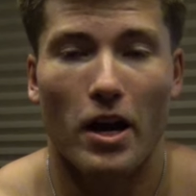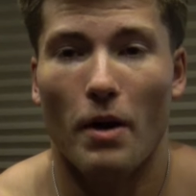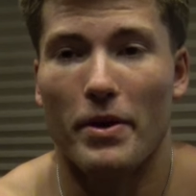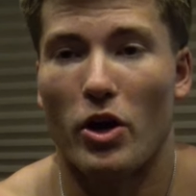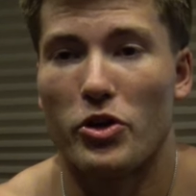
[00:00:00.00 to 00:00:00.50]

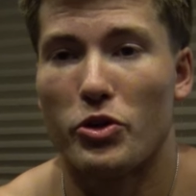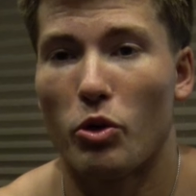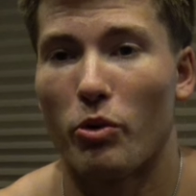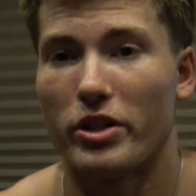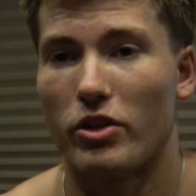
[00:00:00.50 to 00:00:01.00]
I mean, are you
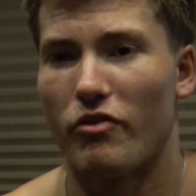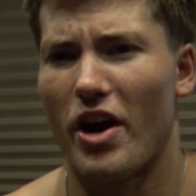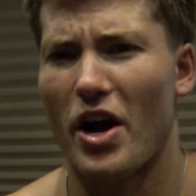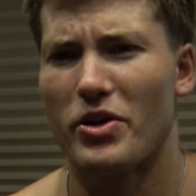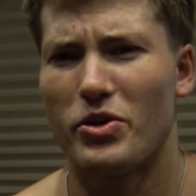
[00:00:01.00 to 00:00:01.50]
going to
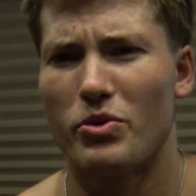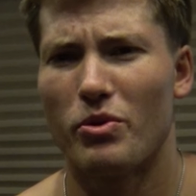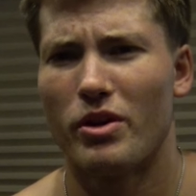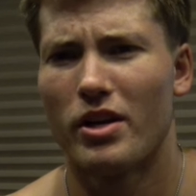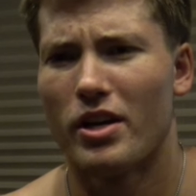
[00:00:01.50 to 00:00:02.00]

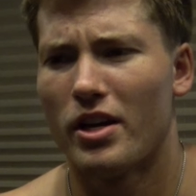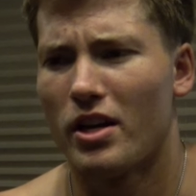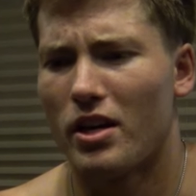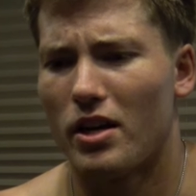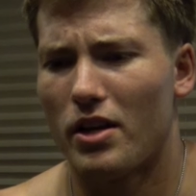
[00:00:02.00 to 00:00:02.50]
value
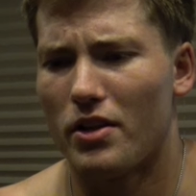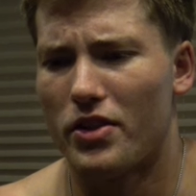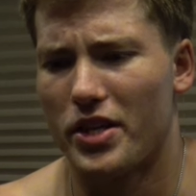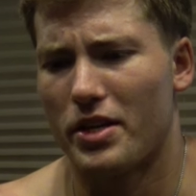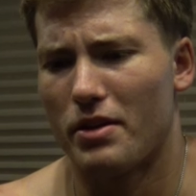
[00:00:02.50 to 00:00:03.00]

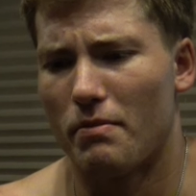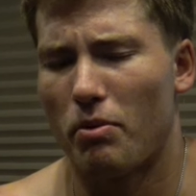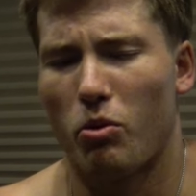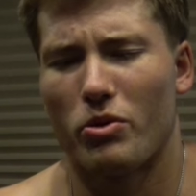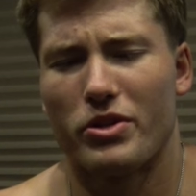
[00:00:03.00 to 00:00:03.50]
the
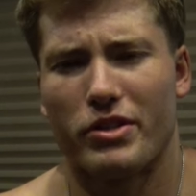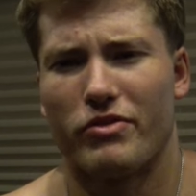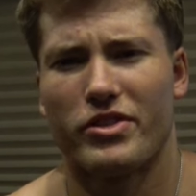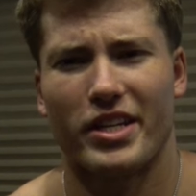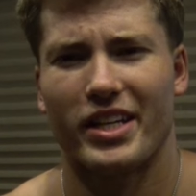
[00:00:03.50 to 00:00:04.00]
importance
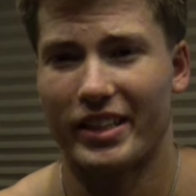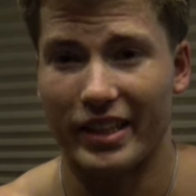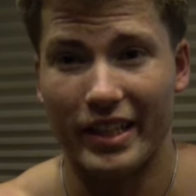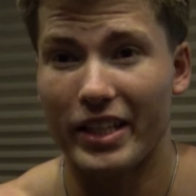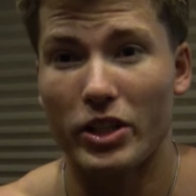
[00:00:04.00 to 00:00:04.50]
of staying
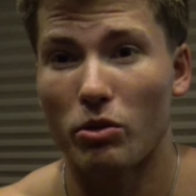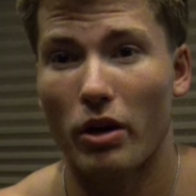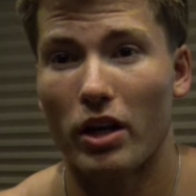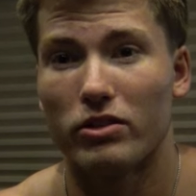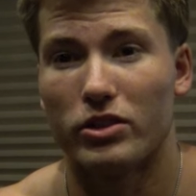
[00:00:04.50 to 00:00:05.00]
lean
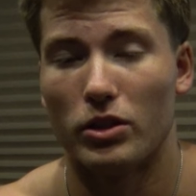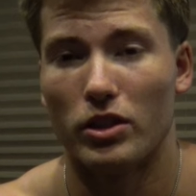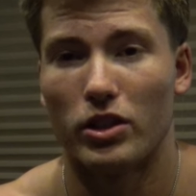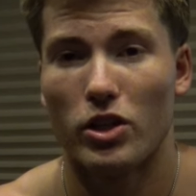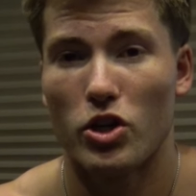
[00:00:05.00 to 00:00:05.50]
year-round
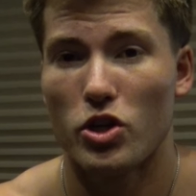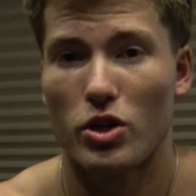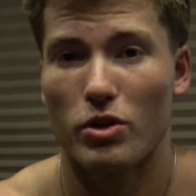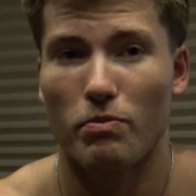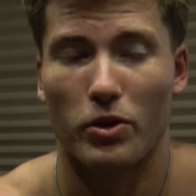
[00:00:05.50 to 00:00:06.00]
to
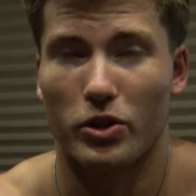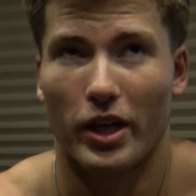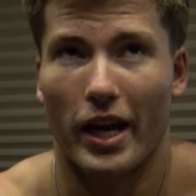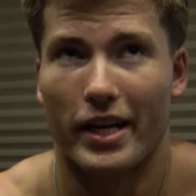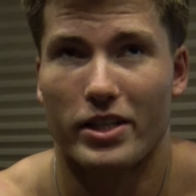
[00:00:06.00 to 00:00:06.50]

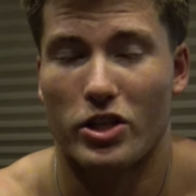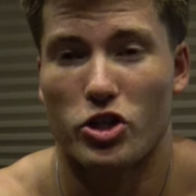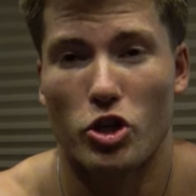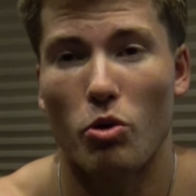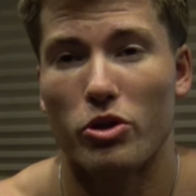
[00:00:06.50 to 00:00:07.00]

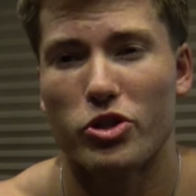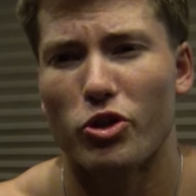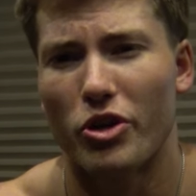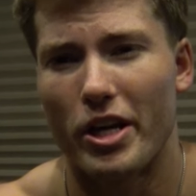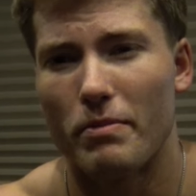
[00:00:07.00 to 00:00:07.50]
show a
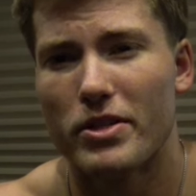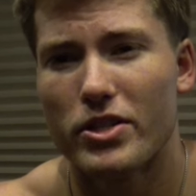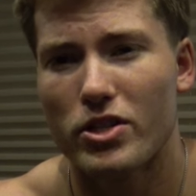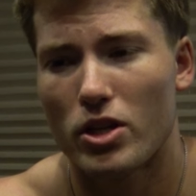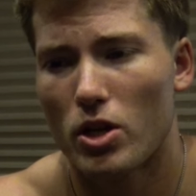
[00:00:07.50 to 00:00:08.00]
certain
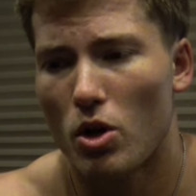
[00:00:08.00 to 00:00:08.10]
image?